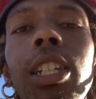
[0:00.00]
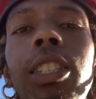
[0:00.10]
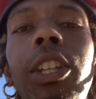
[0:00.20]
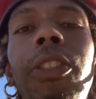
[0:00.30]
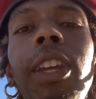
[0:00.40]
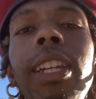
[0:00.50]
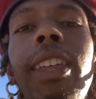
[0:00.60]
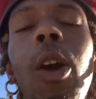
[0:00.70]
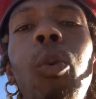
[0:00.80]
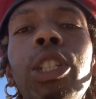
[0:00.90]
to think
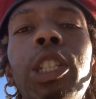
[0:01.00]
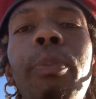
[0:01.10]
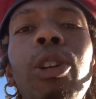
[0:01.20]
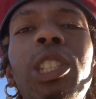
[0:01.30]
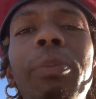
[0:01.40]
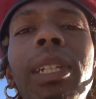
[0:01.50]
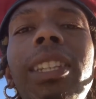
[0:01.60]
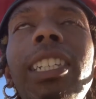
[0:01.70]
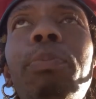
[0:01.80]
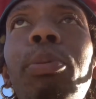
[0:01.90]
that we're supposed to be
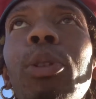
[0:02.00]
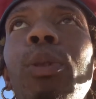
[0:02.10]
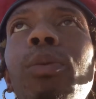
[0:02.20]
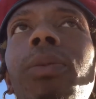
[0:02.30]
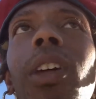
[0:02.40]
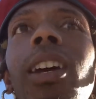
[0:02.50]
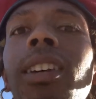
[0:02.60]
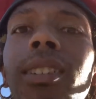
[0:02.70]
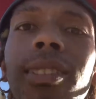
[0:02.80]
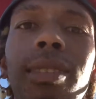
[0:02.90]
these brute
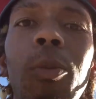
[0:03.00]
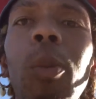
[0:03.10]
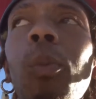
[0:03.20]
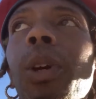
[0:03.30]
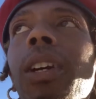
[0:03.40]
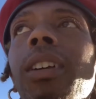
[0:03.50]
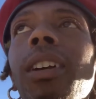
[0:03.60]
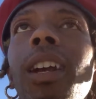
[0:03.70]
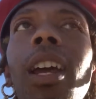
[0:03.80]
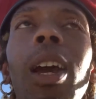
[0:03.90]
thugs when we're
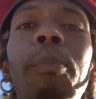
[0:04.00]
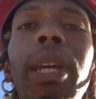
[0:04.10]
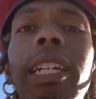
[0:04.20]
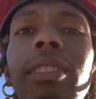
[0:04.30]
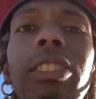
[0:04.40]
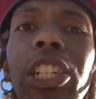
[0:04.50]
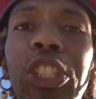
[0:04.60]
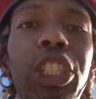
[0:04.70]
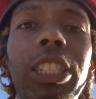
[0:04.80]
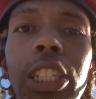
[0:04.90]
been
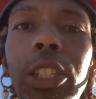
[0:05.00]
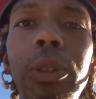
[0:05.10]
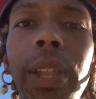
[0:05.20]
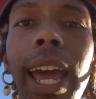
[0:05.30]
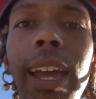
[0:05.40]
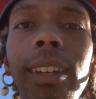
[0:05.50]
conditioned to do that.